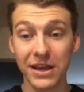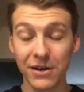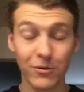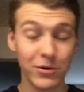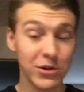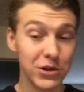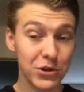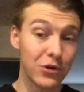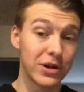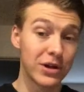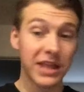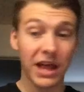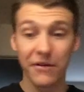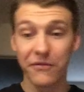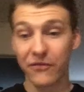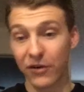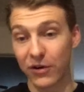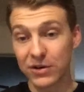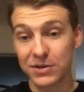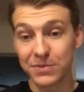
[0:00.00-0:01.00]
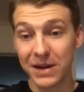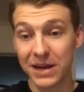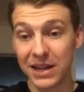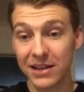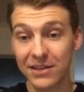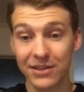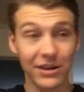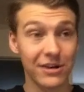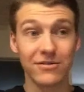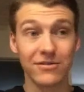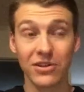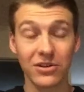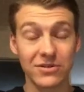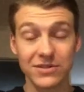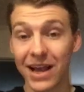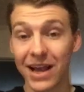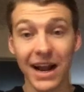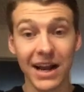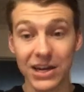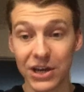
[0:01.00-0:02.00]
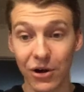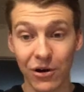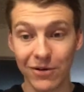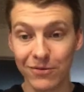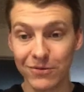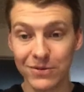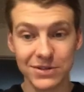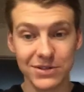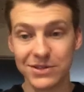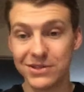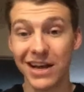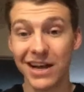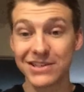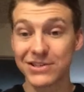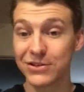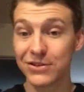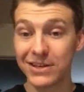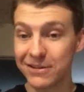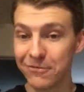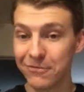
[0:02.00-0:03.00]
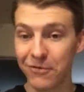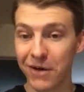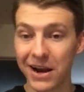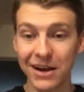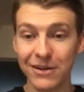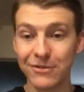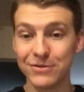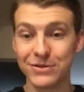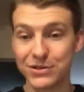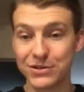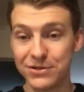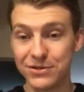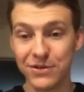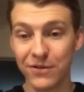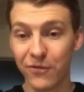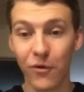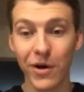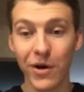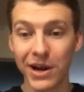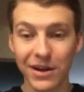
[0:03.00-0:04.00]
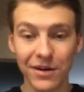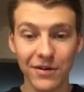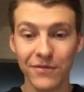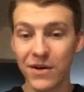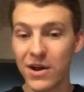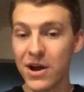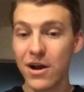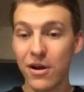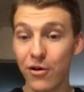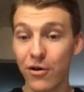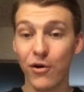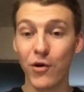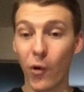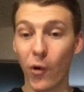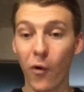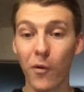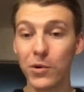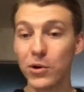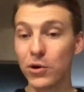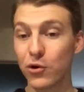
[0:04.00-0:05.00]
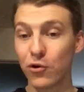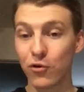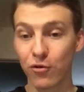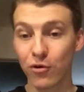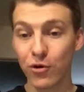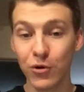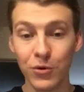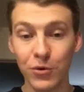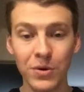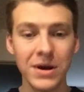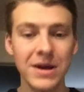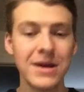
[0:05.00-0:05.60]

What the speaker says: When you look at that first meeting, their secondary was desolate, right? It was devoid of their normal crew.